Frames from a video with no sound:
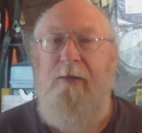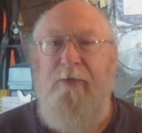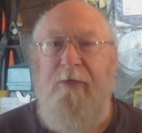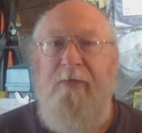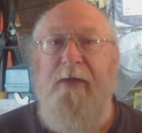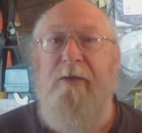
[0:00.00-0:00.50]

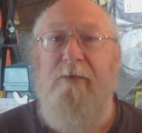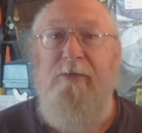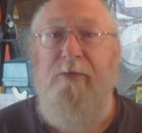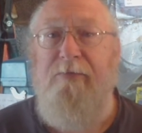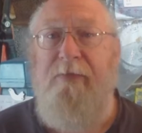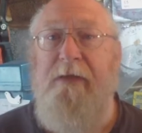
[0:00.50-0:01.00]
to think on
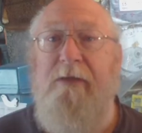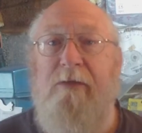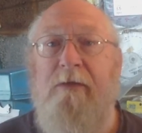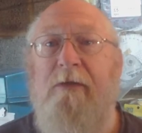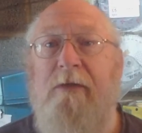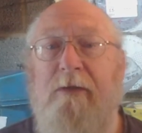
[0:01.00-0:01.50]
your feet
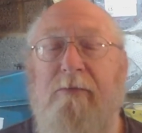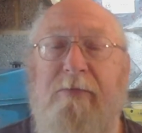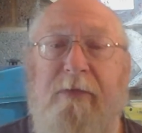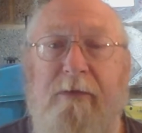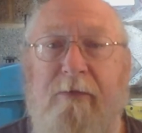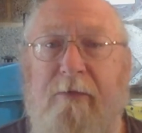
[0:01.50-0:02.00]
and
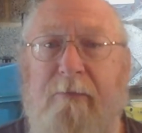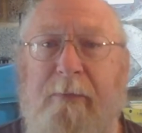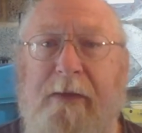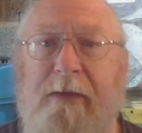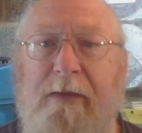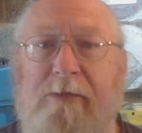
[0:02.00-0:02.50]
find other
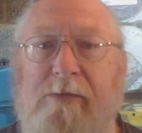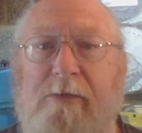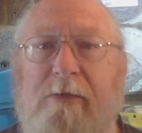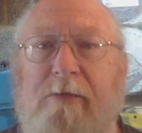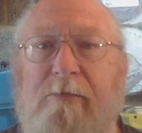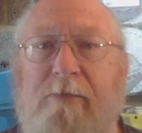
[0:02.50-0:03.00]
ways
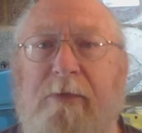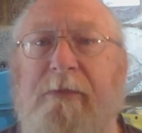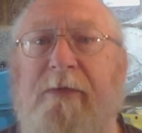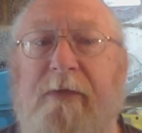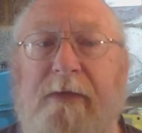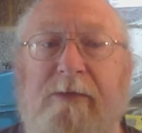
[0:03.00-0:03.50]
of
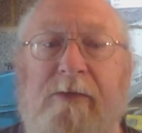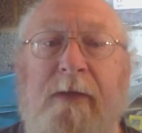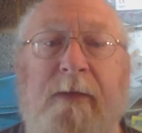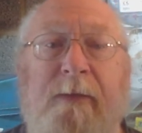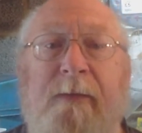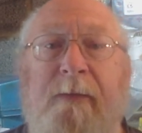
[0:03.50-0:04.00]
doing things.
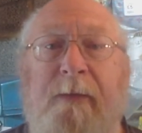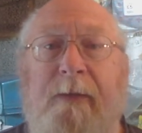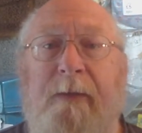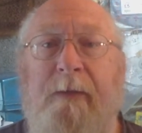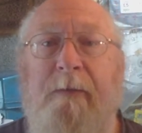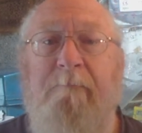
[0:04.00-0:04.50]

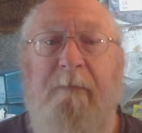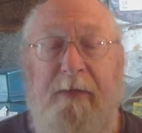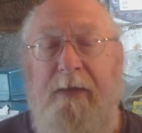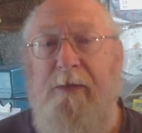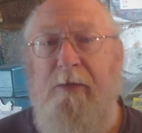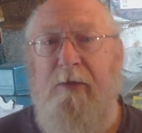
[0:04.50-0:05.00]

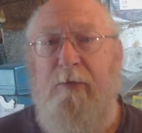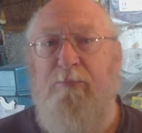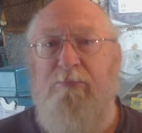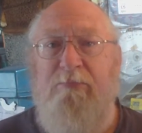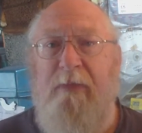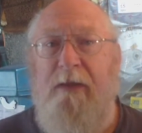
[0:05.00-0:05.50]
And ended up
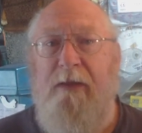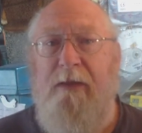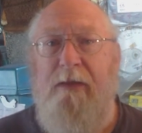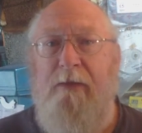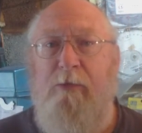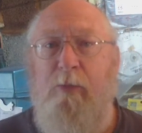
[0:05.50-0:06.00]

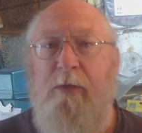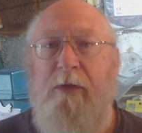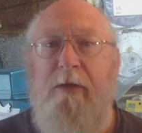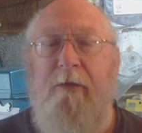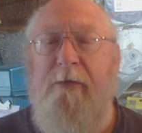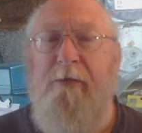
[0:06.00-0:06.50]

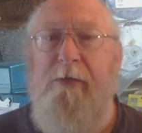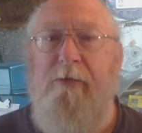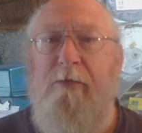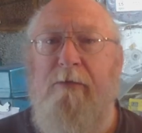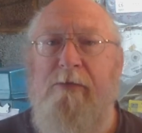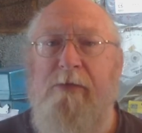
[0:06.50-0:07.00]
working on the
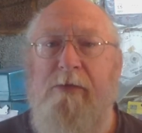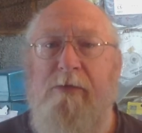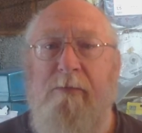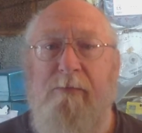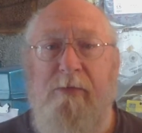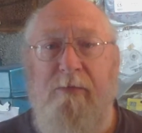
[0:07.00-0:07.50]
digital
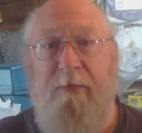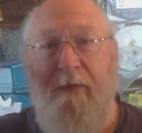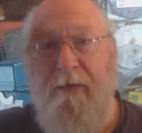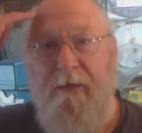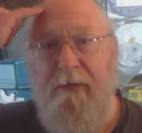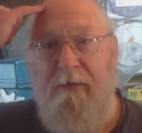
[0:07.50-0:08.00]
systems of
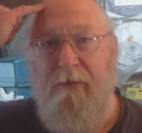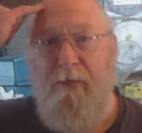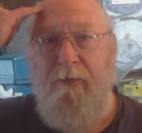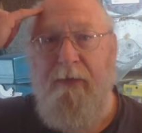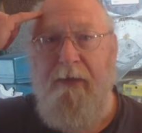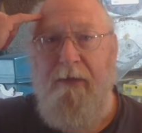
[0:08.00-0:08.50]
the
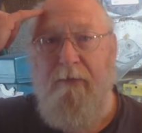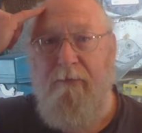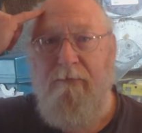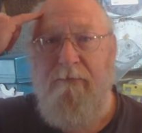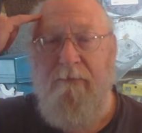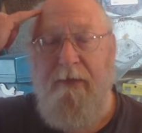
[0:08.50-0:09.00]
Tornado
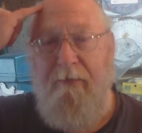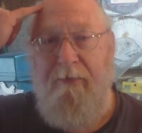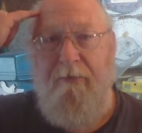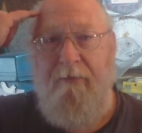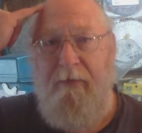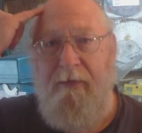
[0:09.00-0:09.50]

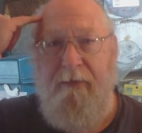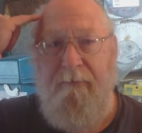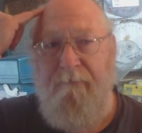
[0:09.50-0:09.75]
F3.